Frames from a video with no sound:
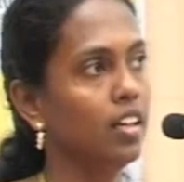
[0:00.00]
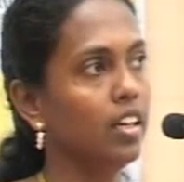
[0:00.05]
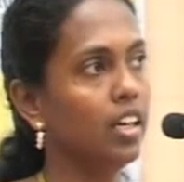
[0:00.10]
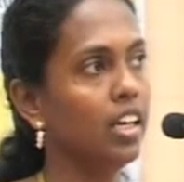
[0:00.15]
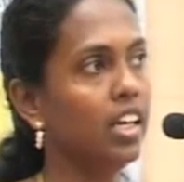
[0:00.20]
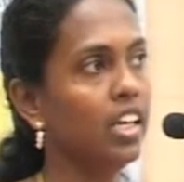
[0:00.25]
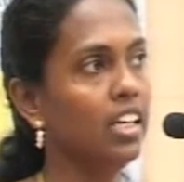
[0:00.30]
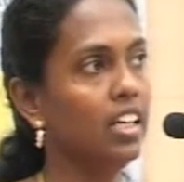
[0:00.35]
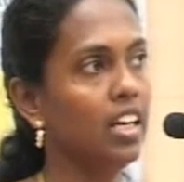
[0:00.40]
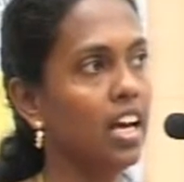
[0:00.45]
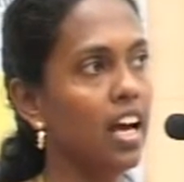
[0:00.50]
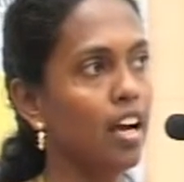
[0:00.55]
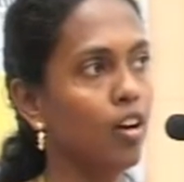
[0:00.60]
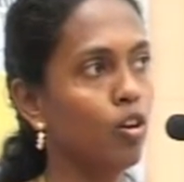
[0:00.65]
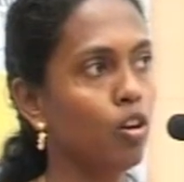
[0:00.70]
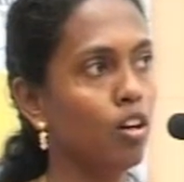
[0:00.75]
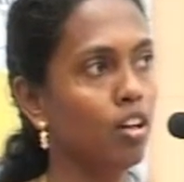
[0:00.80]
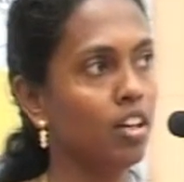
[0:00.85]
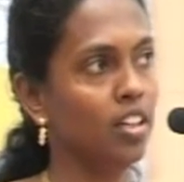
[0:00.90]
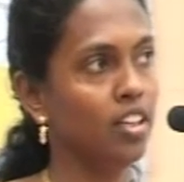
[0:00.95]
In our
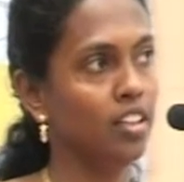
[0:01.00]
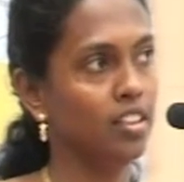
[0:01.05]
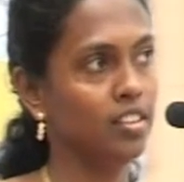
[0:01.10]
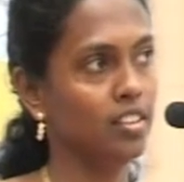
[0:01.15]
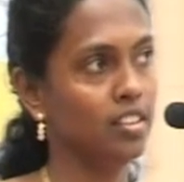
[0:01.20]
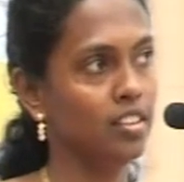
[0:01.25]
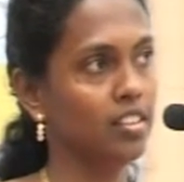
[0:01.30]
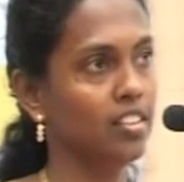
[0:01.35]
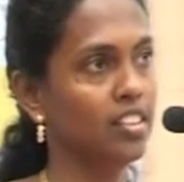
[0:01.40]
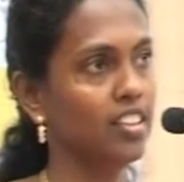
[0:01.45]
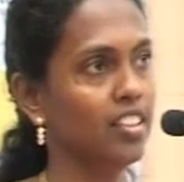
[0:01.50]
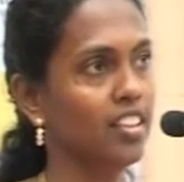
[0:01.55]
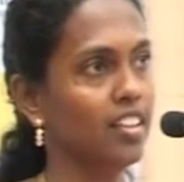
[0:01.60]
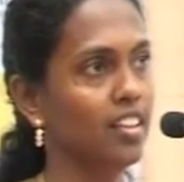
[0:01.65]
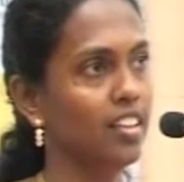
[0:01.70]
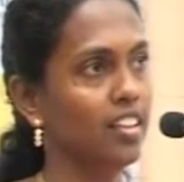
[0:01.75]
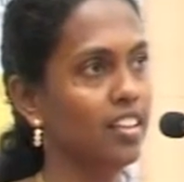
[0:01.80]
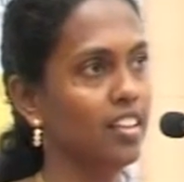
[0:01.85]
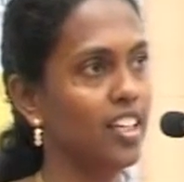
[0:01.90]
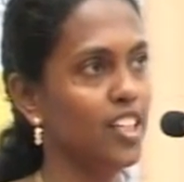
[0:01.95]
college,
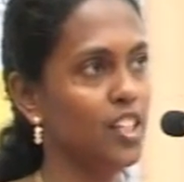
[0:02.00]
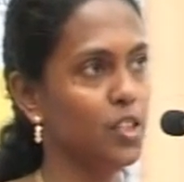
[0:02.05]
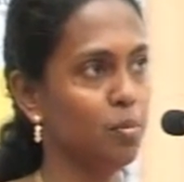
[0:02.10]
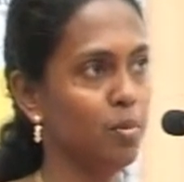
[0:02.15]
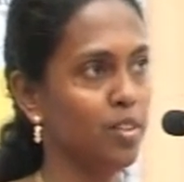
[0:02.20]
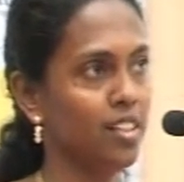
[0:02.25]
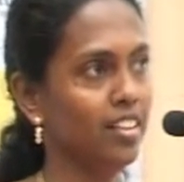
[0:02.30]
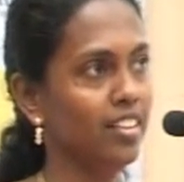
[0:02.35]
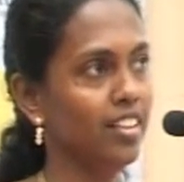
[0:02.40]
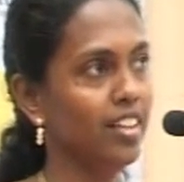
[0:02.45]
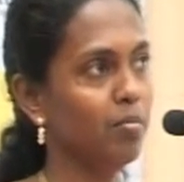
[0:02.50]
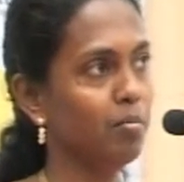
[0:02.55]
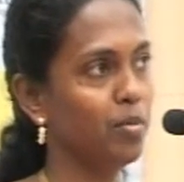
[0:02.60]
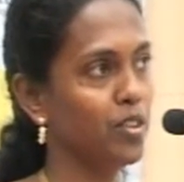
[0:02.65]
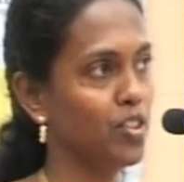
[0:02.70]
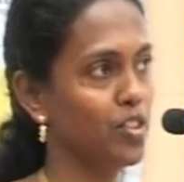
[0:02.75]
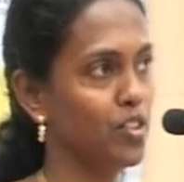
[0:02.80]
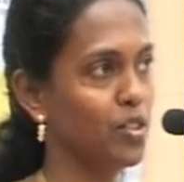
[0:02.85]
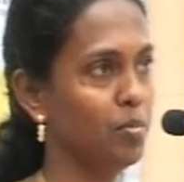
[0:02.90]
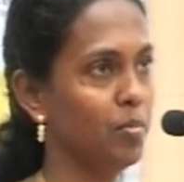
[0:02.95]
especially our
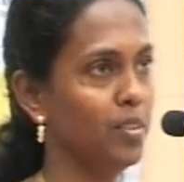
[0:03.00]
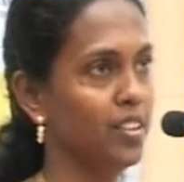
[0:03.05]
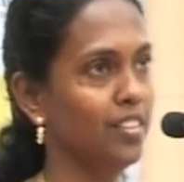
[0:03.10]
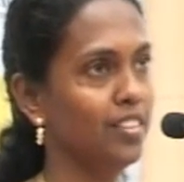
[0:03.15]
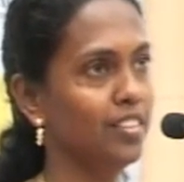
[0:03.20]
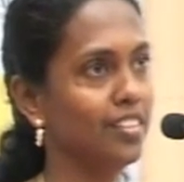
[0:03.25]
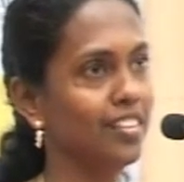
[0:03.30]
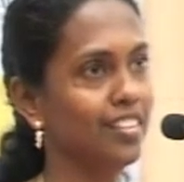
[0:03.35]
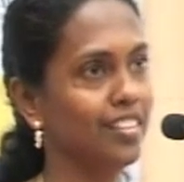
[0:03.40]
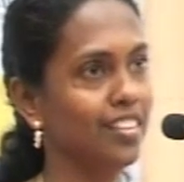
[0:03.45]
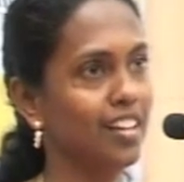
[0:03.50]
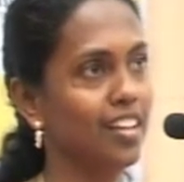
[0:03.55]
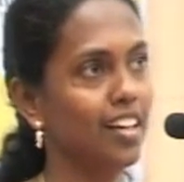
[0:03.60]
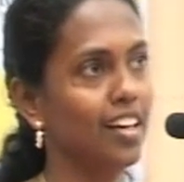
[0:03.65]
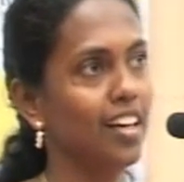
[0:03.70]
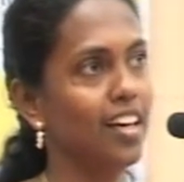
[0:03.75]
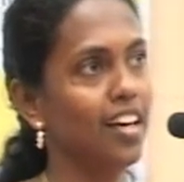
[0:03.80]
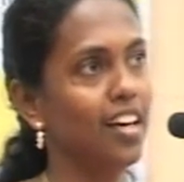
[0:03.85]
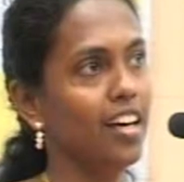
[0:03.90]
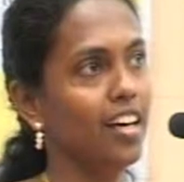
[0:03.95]
principal,
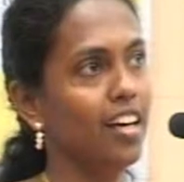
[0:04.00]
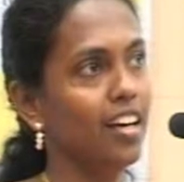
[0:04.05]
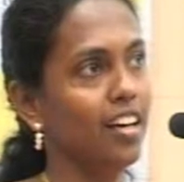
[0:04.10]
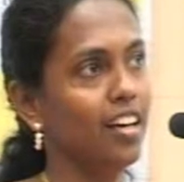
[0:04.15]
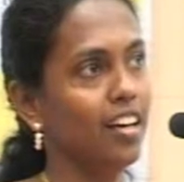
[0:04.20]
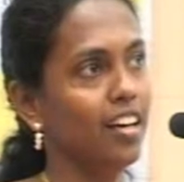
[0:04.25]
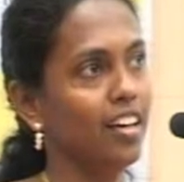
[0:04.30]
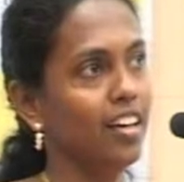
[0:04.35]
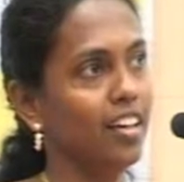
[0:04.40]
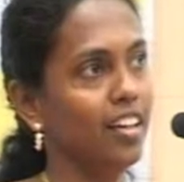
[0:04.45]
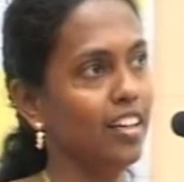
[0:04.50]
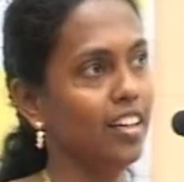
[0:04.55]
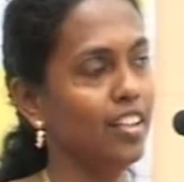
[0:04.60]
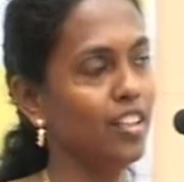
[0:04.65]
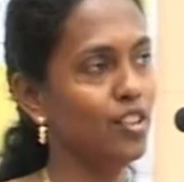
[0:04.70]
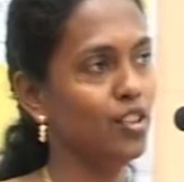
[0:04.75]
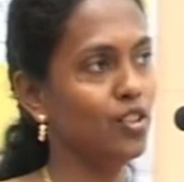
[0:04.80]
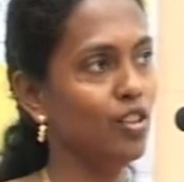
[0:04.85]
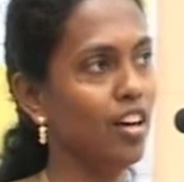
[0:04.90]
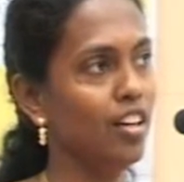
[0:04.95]
it
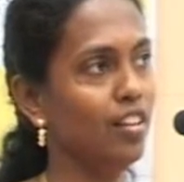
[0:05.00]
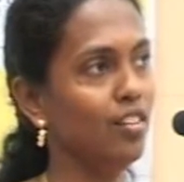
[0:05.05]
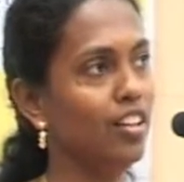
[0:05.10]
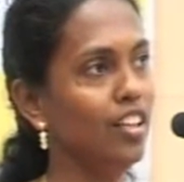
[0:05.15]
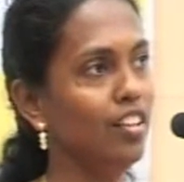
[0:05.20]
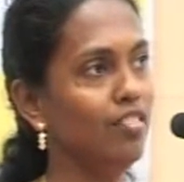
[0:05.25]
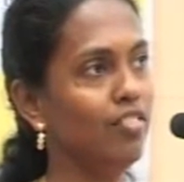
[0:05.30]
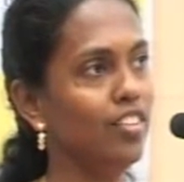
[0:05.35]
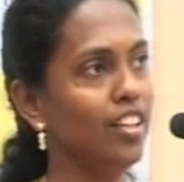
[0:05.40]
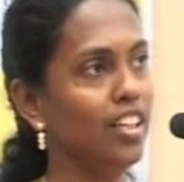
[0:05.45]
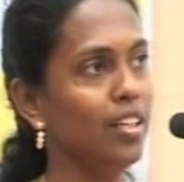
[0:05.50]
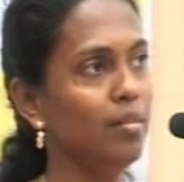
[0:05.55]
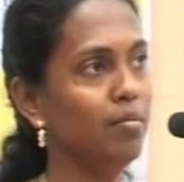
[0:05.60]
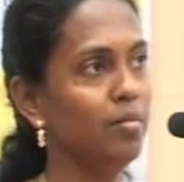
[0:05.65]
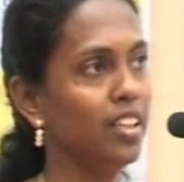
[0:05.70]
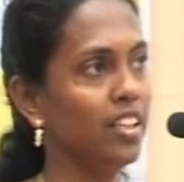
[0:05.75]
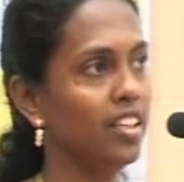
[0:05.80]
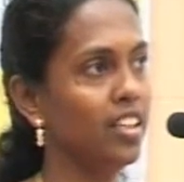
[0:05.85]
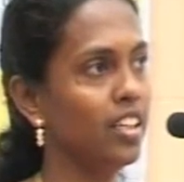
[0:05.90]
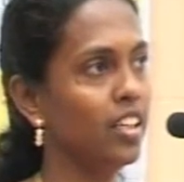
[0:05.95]
is not only freedom
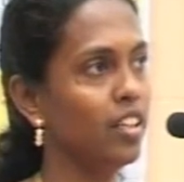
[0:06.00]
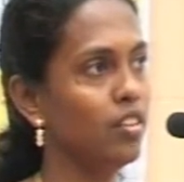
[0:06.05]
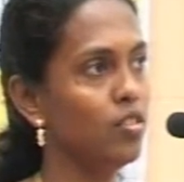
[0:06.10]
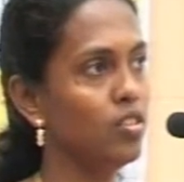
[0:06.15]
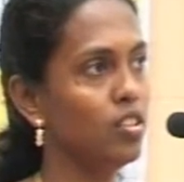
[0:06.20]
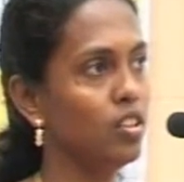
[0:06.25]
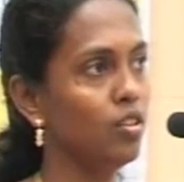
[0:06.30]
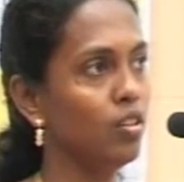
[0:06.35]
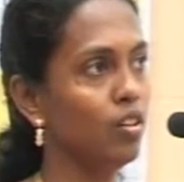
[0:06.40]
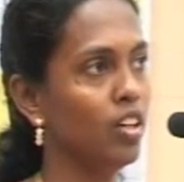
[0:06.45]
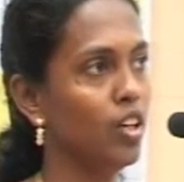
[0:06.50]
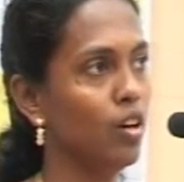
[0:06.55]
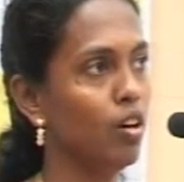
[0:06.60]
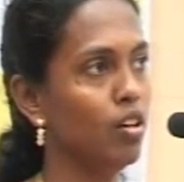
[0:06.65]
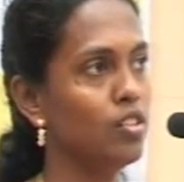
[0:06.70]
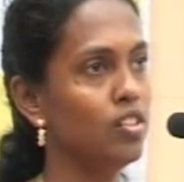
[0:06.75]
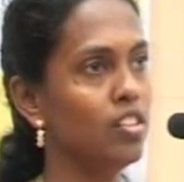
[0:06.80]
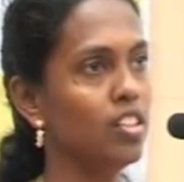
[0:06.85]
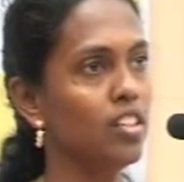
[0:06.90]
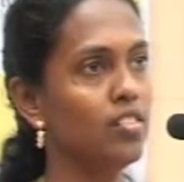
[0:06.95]
that he gives, he
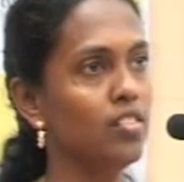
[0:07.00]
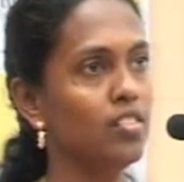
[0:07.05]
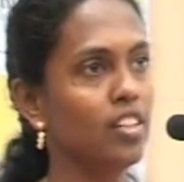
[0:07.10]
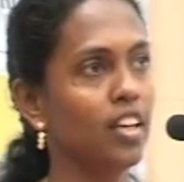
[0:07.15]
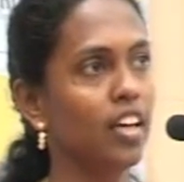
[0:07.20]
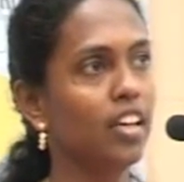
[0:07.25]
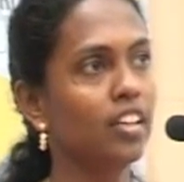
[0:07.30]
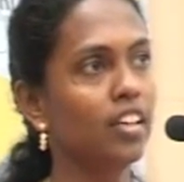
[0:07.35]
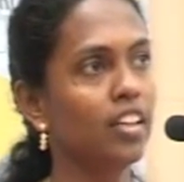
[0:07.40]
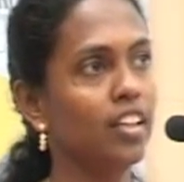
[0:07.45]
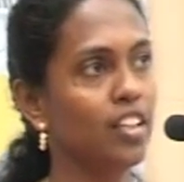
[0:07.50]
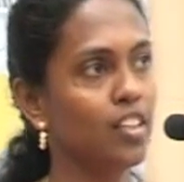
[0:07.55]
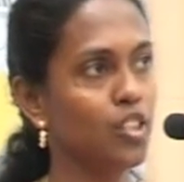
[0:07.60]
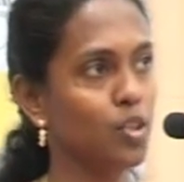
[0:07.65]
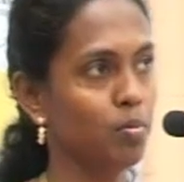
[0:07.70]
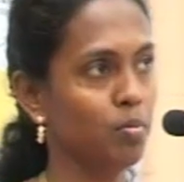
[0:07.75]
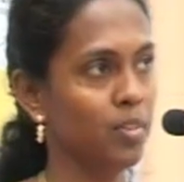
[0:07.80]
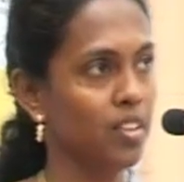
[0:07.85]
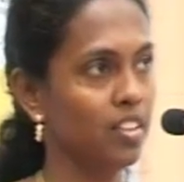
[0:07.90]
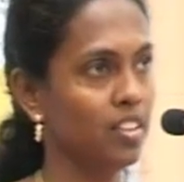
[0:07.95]
also gives the
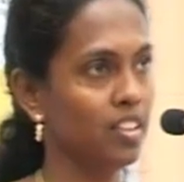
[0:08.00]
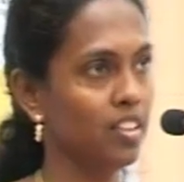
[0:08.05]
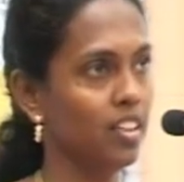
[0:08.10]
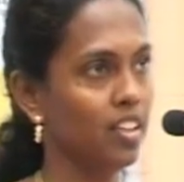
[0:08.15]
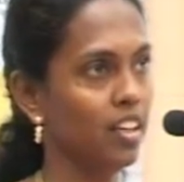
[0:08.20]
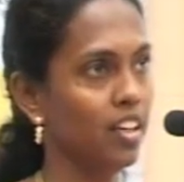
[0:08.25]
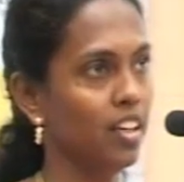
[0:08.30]
encouragement.